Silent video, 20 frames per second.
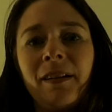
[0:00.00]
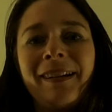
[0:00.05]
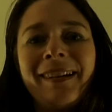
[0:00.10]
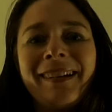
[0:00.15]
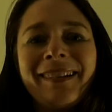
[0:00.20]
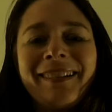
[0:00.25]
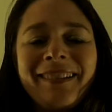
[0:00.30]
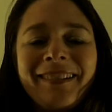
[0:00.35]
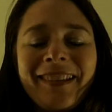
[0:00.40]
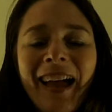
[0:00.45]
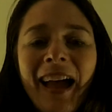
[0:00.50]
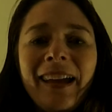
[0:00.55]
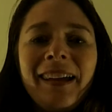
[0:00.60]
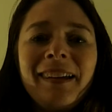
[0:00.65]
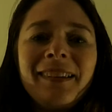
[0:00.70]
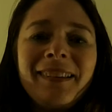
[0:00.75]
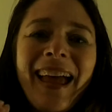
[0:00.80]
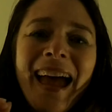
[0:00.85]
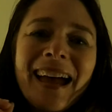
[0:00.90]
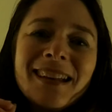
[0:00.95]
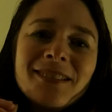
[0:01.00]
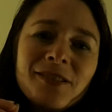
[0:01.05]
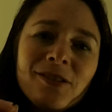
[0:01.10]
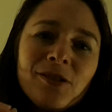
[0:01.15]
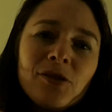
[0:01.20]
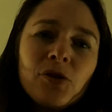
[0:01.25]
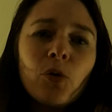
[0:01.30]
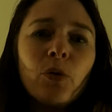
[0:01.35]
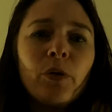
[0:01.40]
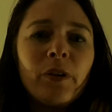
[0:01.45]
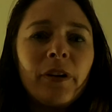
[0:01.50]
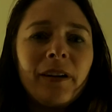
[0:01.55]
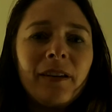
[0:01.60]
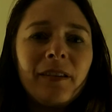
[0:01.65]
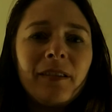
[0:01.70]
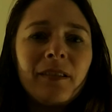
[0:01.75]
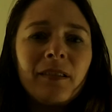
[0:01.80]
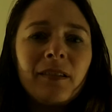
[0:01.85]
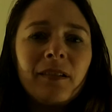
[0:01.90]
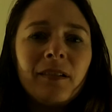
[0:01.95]
Science has
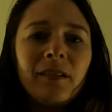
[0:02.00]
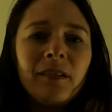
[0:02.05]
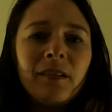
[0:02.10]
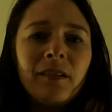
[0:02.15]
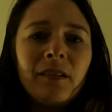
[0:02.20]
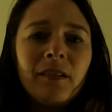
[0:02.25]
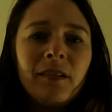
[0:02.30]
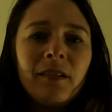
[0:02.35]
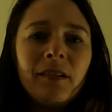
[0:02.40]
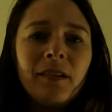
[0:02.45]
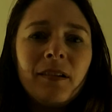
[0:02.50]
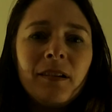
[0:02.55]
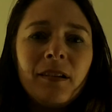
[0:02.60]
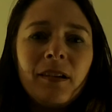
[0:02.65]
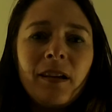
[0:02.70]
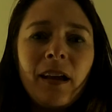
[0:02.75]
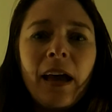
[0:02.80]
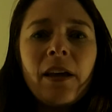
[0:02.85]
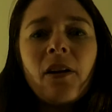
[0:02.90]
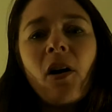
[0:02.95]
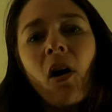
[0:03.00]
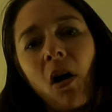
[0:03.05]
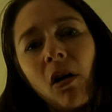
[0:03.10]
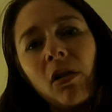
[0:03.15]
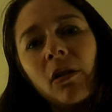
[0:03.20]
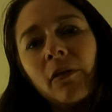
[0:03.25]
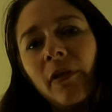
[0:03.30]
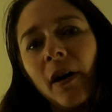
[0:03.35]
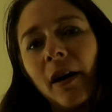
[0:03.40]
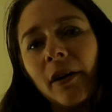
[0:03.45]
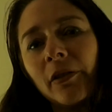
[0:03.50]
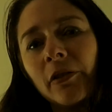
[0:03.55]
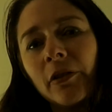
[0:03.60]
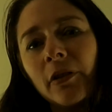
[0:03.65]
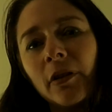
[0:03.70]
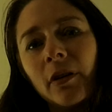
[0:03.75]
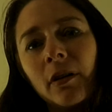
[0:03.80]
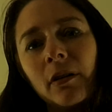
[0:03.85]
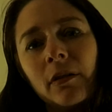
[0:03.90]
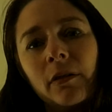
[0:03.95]
stories, and all of us,
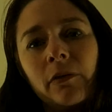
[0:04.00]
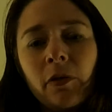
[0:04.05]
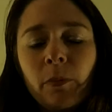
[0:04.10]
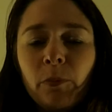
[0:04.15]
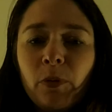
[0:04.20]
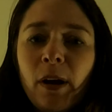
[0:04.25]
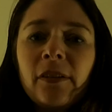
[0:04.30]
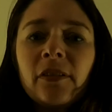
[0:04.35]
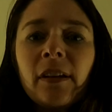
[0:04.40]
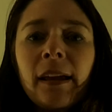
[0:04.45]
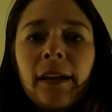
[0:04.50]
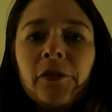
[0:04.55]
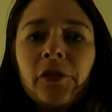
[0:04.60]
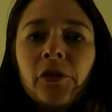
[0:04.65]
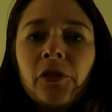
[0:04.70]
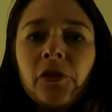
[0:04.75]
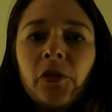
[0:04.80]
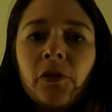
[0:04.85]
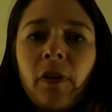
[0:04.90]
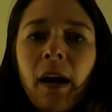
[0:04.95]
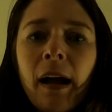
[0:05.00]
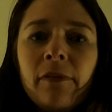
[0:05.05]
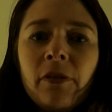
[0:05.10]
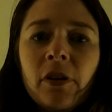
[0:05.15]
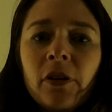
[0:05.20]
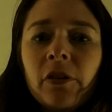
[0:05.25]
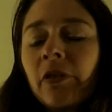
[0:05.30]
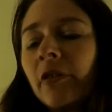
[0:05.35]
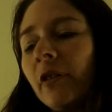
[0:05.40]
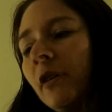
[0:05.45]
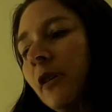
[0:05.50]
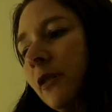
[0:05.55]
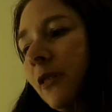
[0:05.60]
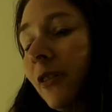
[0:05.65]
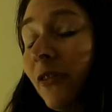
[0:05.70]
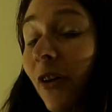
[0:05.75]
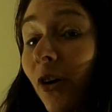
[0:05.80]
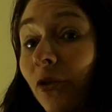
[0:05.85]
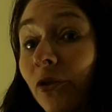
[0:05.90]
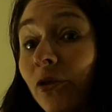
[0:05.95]
from breast cancer survivors to
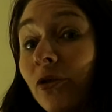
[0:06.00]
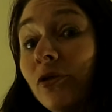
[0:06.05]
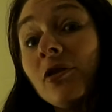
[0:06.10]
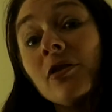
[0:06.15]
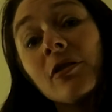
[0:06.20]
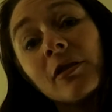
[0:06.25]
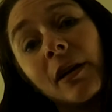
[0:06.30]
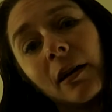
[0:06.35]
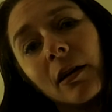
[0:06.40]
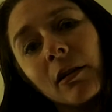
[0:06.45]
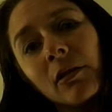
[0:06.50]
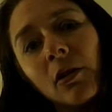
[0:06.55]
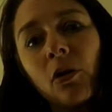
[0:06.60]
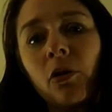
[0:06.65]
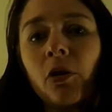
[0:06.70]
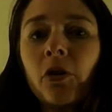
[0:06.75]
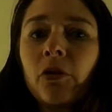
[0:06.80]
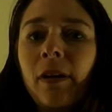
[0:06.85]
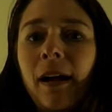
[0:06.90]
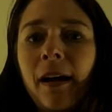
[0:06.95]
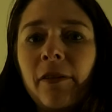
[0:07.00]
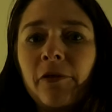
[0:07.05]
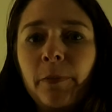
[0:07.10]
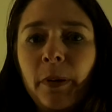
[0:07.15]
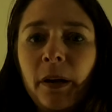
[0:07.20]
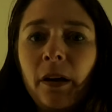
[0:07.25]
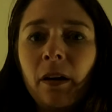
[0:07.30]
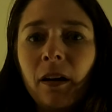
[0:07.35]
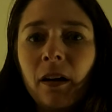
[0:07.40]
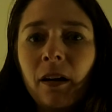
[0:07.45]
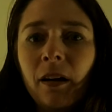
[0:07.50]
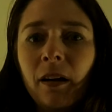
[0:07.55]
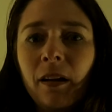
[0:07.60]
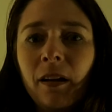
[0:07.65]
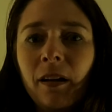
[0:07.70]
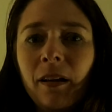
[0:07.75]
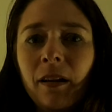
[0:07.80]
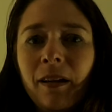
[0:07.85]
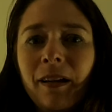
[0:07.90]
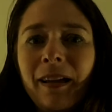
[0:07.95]
those who just like a local craft beer,
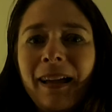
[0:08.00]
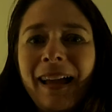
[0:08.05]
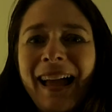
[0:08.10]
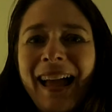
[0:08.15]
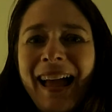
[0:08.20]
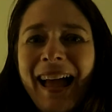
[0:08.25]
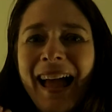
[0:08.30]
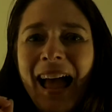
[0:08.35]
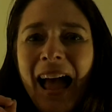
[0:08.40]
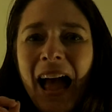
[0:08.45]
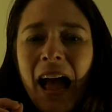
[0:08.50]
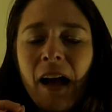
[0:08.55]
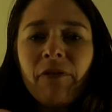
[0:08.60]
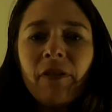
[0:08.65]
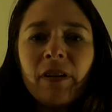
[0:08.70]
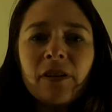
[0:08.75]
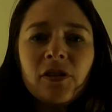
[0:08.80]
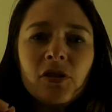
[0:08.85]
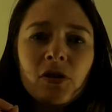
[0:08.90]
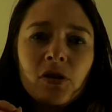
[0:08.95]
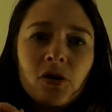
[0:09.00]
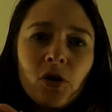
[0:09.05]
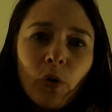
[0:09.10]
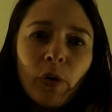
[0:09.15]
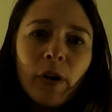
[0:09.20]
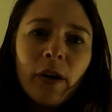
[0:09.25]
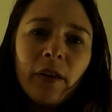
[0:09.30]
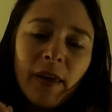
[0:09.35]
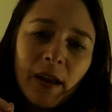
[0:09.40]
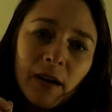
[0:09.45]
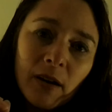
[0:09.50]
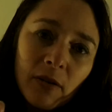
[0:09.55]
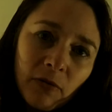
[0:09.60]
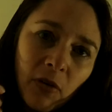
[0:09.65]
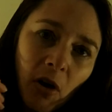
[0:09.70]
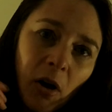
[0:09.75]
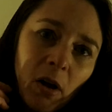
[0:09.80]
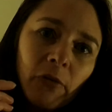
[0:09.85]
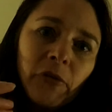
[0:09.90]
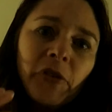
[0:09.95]
have a story that
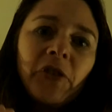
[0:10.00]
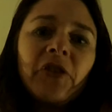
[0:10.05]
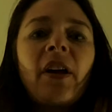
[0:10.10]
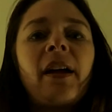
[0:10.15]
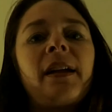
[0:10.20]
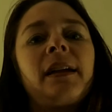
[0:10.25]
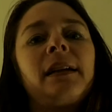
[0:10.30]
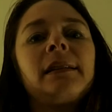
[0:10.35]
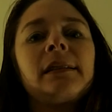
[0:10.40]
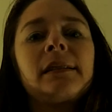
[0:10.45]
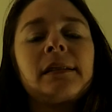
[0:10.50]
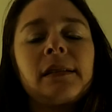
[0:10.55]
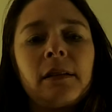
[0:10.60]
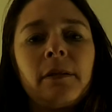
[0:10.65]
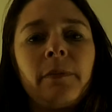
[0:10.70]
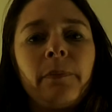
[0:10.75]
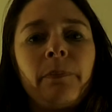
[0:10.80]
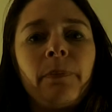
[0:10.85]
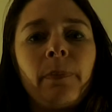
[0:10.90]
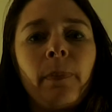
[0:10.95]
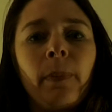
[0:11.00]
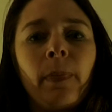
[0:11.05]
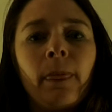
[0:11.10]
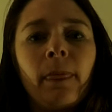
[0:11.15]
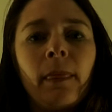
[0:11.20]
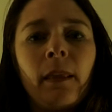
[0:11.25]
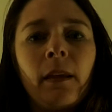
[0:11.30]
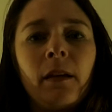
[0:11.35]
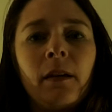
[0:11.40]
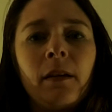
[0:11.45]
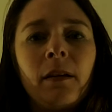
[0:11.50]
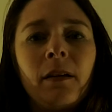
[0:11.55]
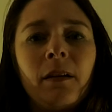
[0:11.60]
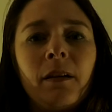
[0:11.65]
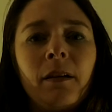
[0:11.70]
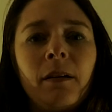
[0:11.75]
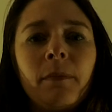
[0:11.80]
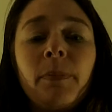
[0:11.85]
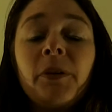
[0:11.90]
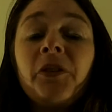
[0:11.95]
involves science.
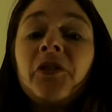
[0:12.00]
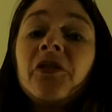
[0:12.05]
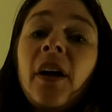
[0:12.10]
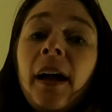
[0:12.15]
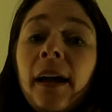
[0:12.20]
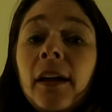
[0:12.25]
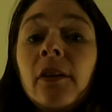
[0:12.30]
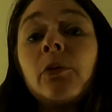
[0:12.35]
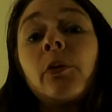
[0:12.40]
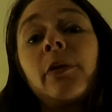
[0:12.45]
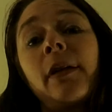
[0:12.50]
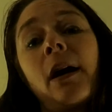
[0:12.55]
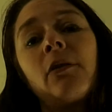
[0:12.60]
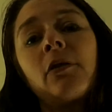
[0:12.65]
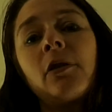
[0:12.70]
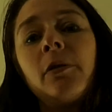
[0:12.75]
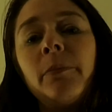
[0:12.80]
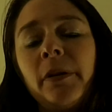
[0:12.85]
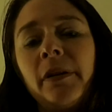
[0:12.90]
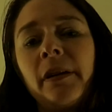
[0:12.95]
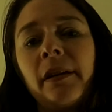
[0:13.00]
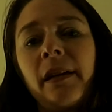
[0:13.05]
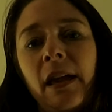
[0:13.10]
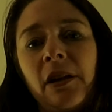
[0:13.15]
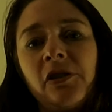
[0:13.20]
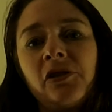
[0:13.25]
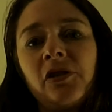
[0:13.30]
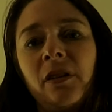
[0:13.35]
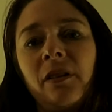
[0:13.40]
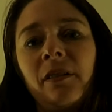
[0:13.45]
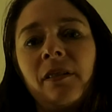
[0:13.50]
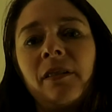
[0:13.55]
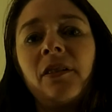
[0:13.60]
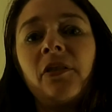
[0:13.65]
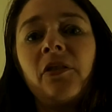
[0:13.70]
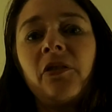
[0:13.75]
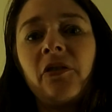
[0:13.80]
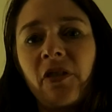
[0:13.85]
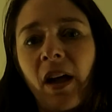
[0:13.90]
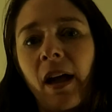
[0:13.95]
But science without communication
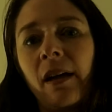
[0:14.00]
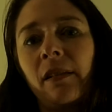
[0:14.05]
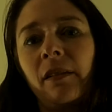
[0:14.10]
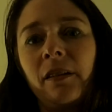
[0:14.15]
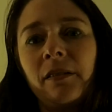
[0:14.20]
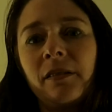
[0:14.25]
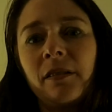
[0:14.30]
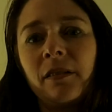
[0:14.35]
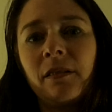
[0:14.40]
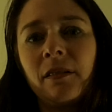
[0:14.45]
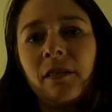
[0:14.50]
is silent.